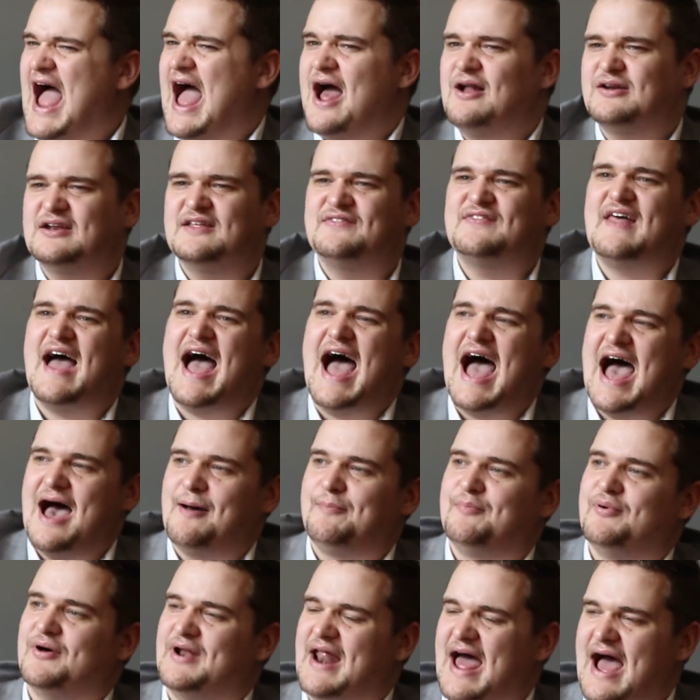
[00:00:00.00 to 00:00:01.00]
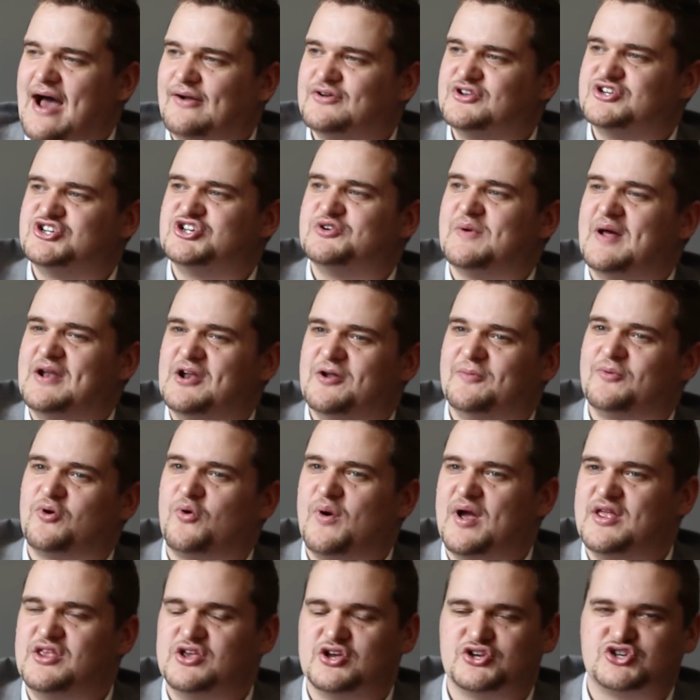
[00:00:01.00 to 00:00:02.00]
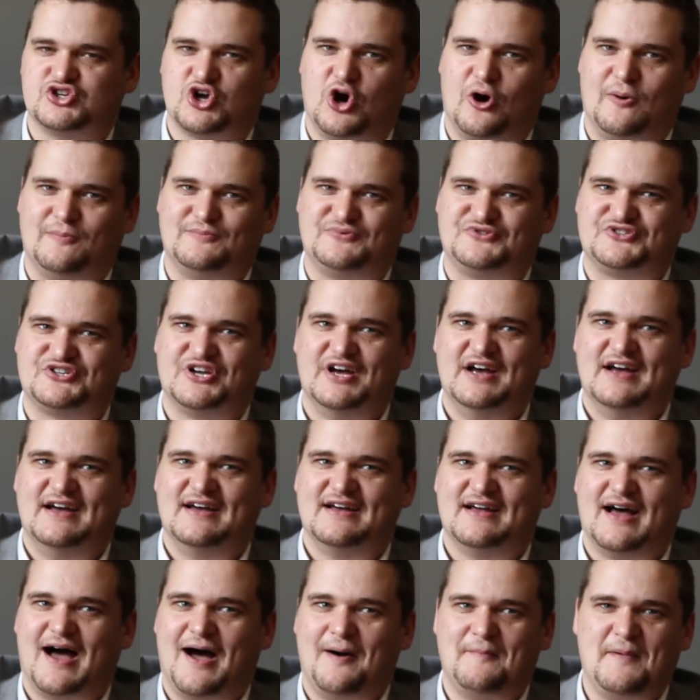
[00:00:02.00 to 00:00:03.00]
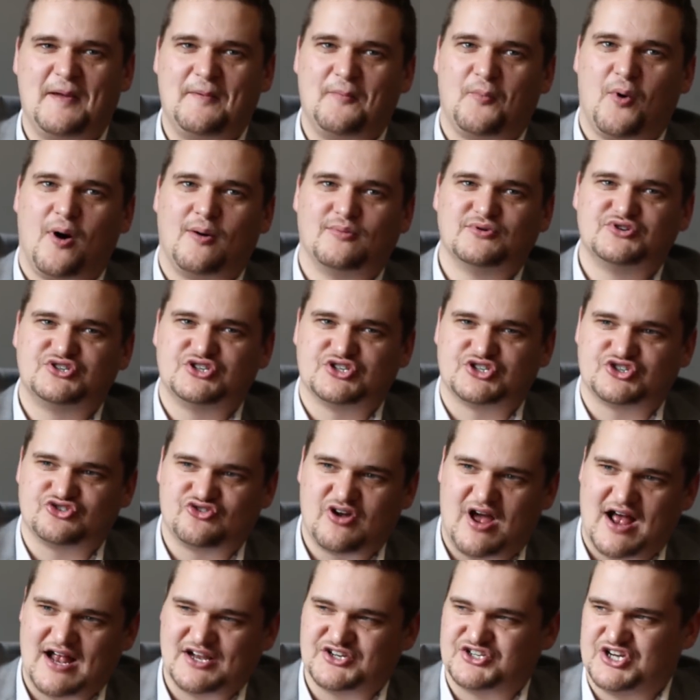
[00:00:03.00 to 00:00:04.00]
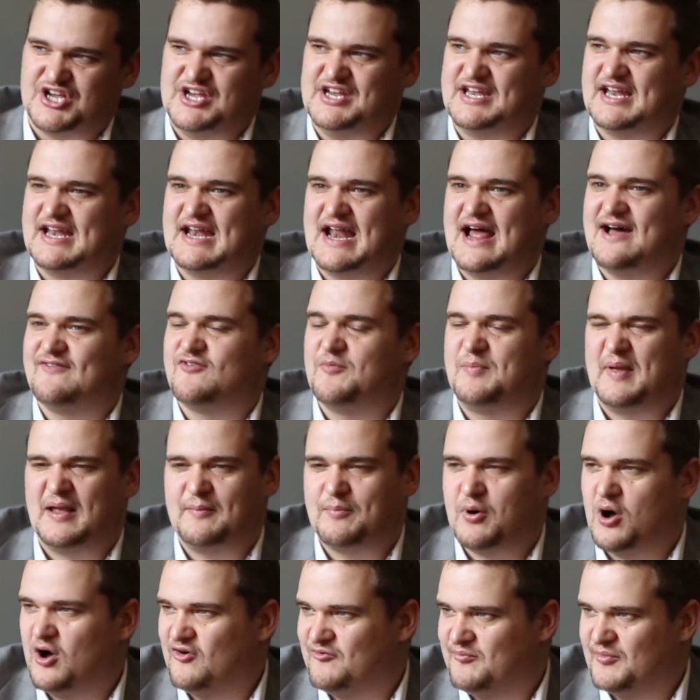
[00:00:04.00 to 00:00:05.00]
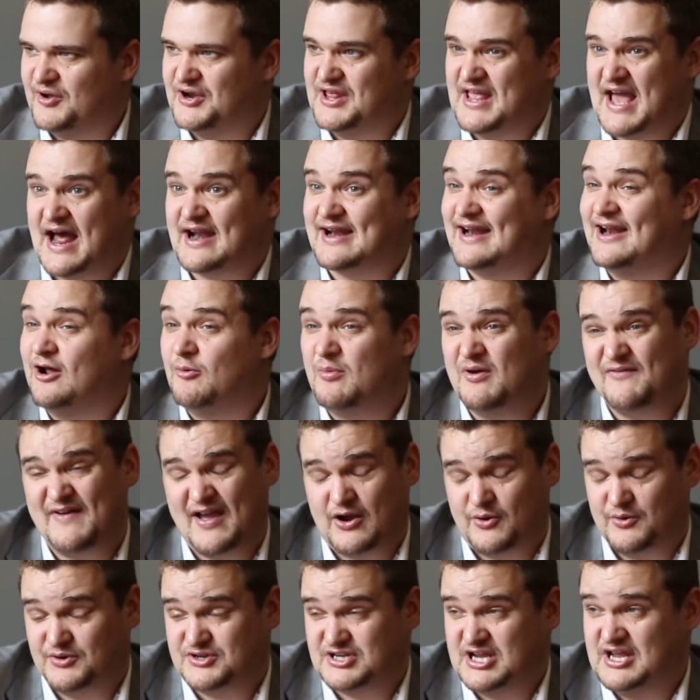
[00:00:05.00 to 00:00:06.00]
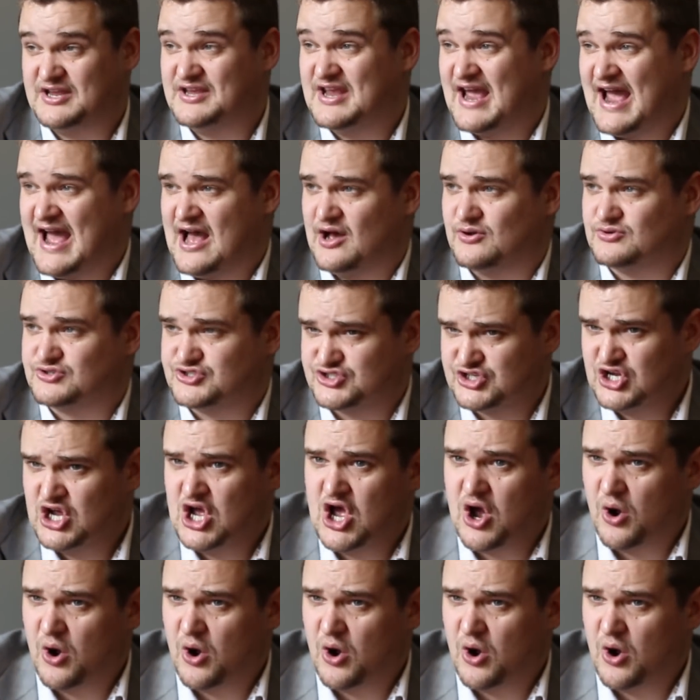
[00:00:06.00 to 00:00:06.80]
How did that happen? How did you end up quitting your jobs? I mean, what was your strategy? You didn't have a big pot of money, you had a little bit of equity in your house.